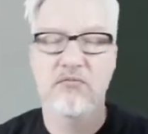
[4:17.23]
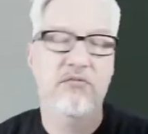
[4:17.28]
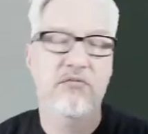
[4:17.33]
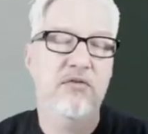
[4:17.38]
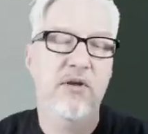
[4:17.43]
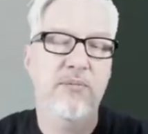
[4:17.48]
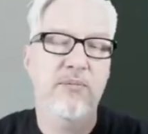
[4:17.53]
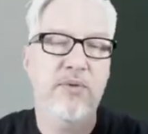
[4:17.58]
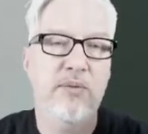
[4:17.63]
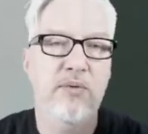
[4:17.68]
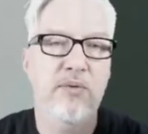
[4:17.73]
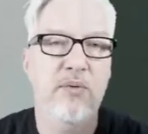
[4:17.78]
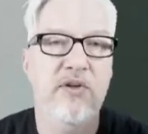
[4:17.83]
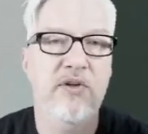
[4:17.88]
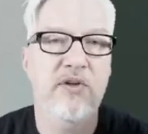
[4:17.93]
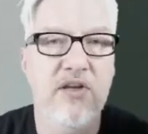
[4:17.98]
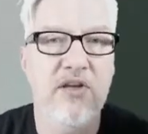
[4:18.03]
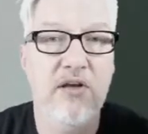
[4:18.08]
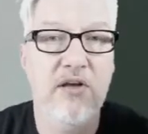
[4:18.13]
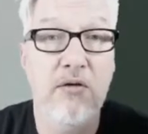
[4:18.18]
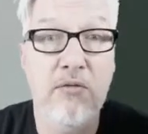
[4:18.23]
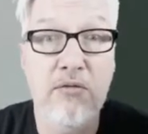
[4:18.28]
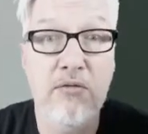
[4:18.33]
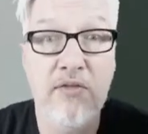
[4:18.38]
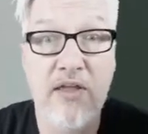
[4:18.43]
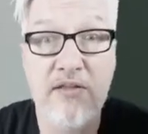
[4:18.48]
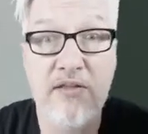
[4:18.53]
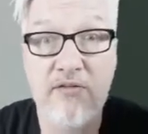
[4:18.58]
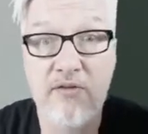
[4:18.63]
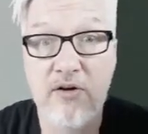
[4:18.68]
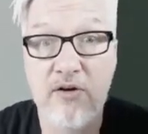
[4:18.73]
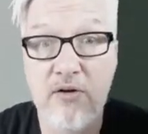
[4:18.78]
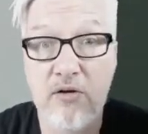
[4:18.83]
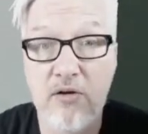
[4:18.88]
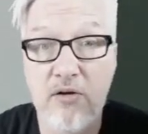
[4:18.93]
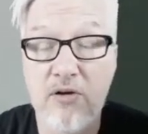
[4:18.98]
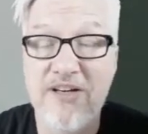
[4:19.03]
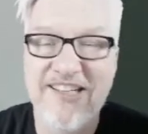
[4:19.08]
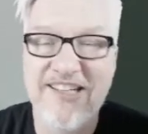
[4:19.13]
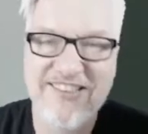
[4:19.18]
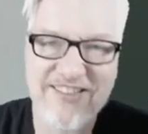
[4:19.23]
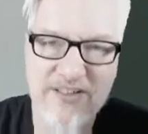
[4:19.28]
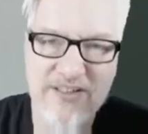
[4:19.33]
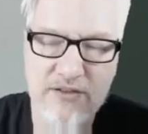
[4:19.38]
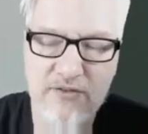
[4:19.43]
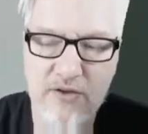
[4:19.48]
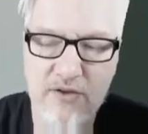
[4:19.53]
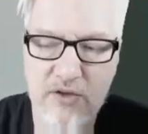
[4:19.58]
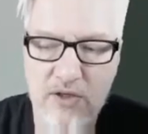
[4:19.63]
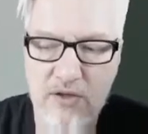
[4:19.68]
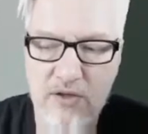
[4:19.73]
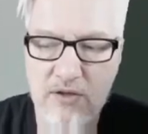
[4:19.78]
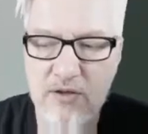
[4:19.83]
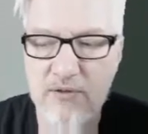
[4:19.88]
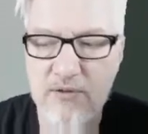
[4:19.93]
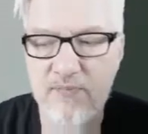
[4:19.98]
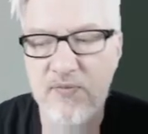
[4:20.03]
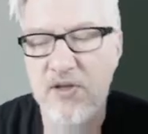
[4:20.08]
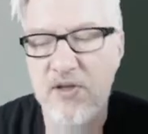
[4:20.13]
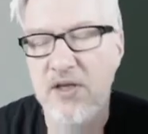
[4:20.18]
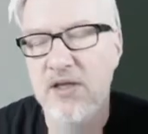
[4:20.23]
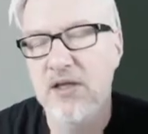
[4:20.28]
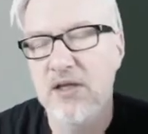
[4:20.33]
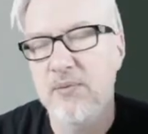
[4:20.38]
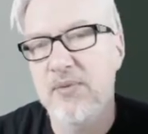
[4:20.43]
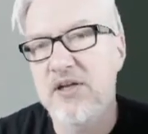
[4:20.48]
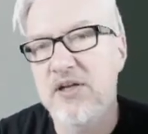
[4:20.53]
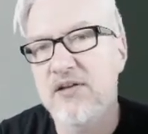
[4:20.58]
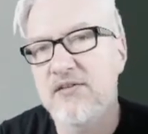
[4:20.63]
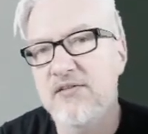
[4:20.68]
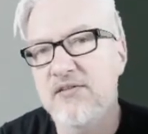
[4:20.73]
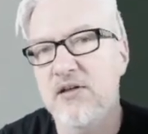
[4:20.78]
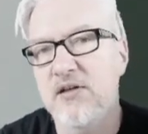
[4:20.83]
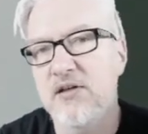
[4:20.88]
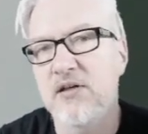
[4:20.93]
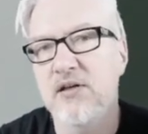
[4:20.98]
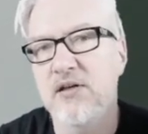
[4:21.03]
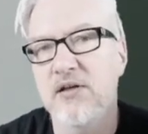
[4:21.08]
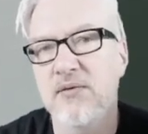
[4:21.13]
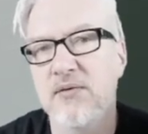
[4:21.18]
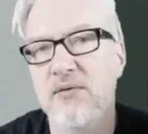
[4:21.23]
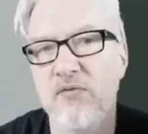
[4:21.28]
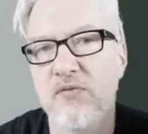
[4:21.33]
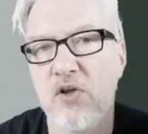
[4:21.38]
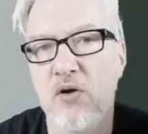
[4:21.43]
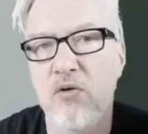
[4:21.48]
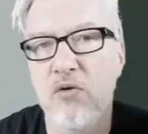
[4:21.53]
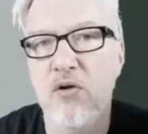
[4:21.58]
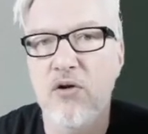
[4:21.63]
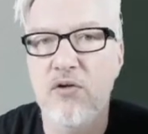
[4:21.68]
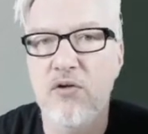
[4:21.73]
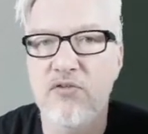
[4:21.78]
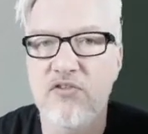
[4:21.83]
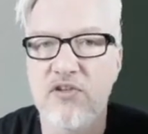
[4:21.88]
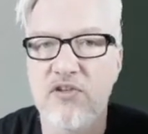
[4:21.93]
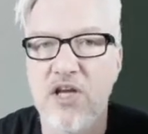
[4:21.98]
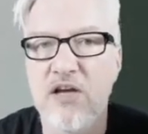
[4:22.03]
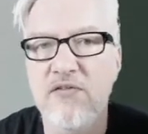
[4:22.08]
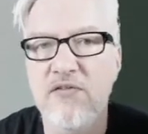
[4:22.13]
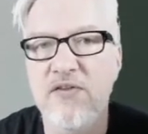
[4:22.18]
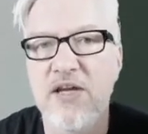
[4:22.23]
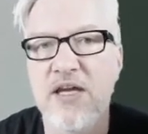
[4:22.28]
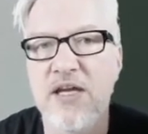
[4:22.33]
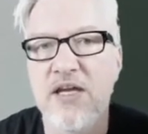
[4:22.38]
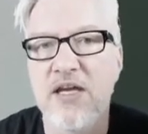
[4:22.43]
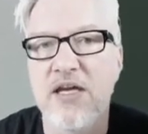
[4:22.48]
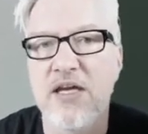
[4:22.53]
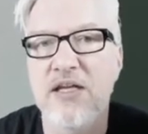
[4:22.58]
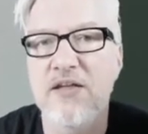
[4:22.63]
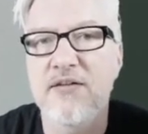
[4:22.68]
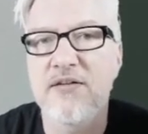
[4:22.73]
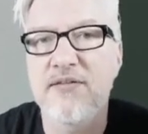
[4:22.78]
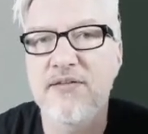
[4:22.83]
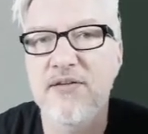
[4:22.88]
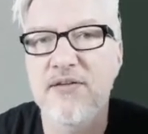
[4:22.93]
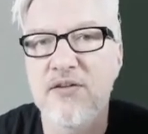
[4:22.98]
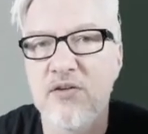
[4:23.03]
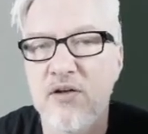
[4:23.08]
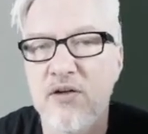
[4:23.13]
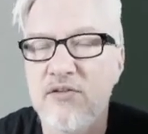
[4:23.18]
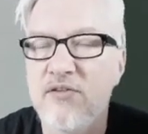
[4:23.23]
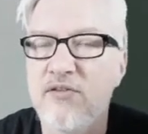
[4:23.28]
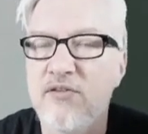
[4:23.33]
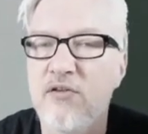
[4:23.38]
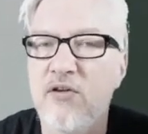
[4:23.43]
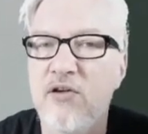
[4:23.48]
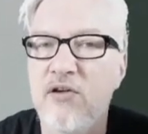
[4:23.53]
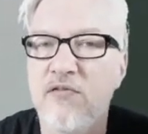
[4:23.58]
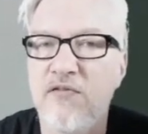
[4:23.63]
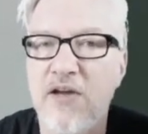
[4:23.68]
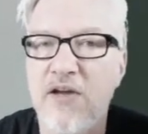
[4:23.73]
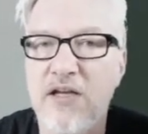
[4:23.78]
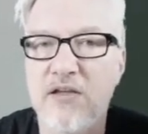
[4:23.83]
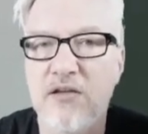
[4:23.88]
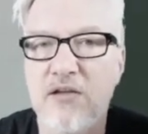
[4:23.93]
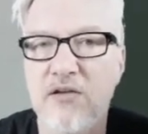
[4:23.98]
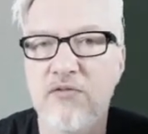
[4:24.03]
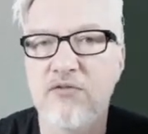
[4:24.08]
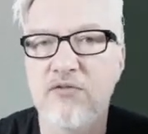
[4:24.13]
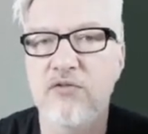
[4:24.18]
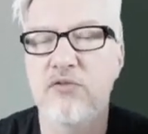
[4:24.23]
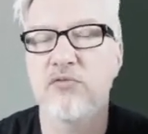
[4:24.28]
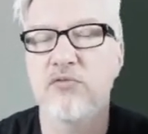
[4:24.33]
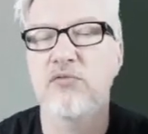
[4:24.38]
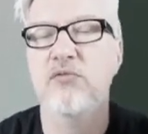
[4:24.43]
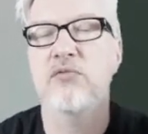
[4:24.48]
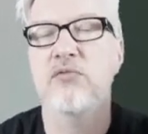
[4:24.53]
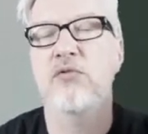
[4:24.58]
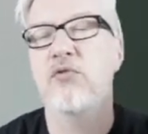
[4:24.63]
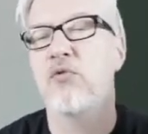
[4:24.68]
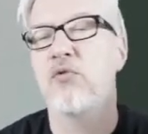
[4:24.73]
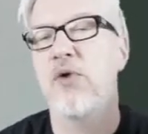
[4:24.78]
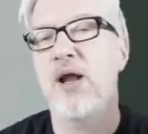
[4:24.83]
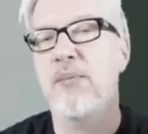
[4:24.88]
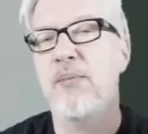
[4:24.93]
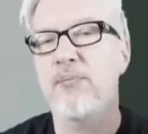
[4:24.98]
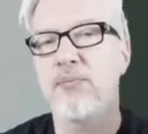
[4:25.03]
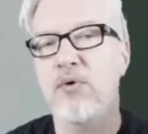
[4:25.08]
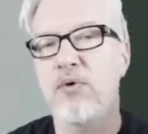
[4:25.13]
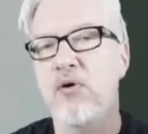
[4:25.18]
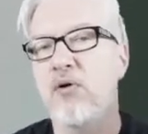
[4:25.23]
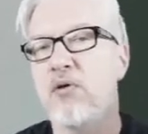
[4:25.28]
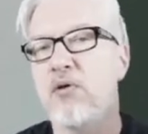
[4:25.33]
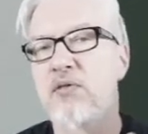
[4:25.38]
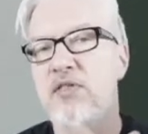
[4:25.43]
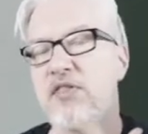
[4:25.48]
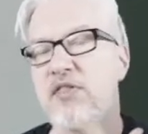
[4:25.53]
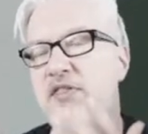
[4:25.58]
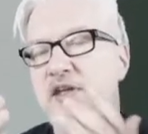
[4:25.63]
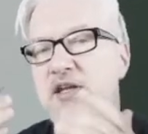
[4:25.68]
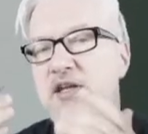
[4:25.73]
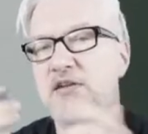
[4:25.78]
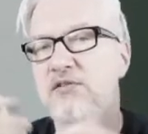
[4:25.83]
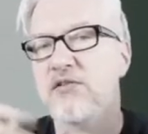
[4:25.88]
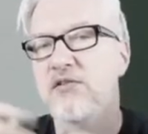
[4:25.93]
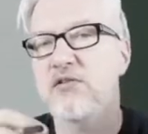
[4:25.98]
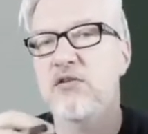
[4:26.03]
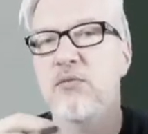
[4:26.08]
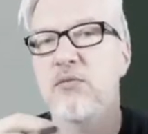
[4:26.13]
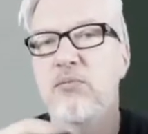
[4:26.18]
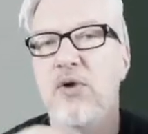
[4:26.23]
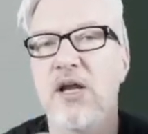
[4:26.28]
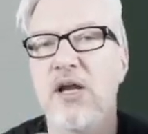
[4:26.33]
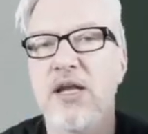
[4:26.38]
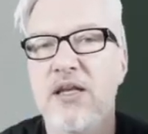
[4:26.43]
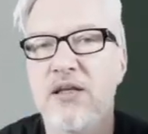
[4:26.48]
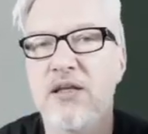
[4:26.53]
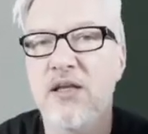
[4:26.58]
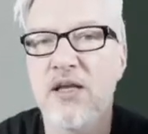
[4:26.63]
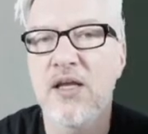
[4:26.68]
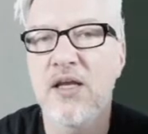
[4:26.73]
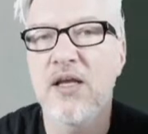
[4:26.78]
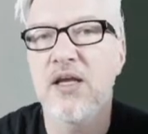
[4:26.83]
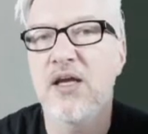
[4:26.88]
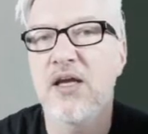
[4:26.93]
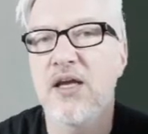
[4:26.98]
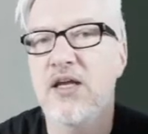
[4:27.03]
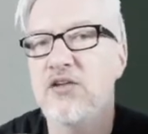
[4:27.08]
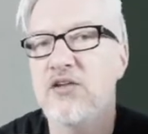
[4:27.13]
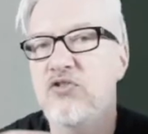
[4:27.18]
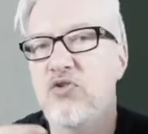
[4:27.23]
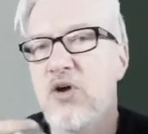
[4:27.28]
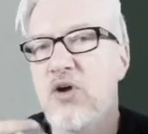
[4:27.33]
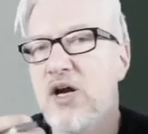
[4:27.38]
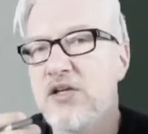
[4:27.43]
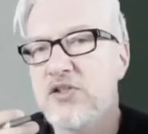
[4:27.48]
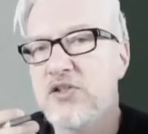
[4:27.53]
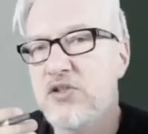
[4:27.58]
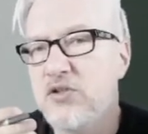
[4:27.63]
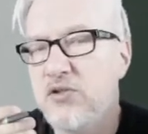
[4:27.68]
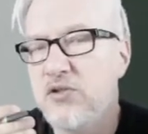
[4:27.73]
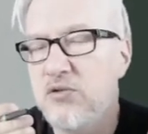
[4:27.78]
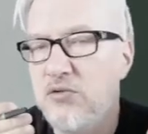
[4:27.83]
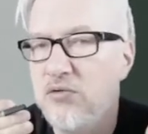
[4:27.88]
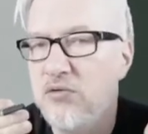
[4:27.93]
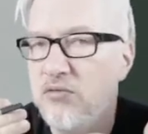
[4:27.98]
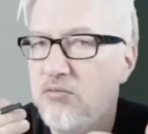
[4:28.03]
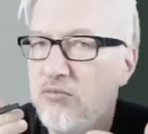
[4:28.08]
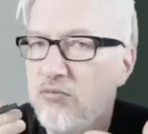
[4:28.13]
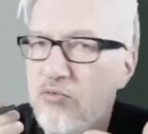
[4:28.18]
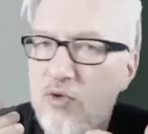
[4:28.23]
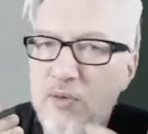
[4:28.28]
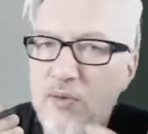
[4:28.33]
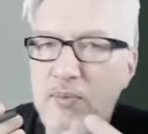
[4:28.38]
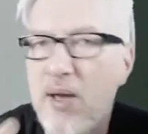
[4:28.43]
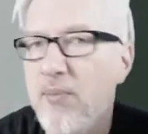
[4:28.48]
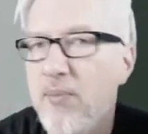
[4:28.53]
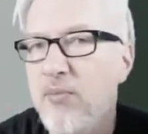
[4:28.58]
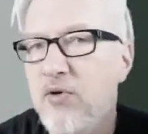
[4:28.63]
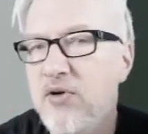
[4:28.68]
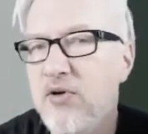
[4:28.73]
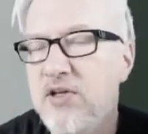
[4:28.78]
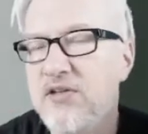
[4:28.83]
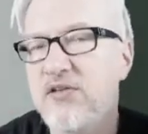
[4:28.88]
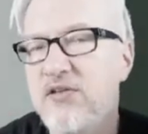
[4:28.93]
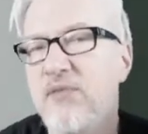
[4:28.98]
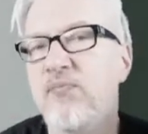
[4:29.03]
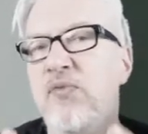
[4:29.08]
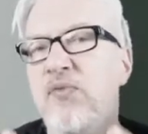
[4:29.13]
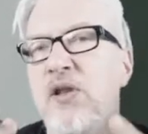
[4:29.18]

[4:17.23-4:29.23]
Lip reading: Some people will say, oh, that's very long. It is very long, but it's a whole lot of stuff, and it's not so effective to cram all things in your brain and try to remember it.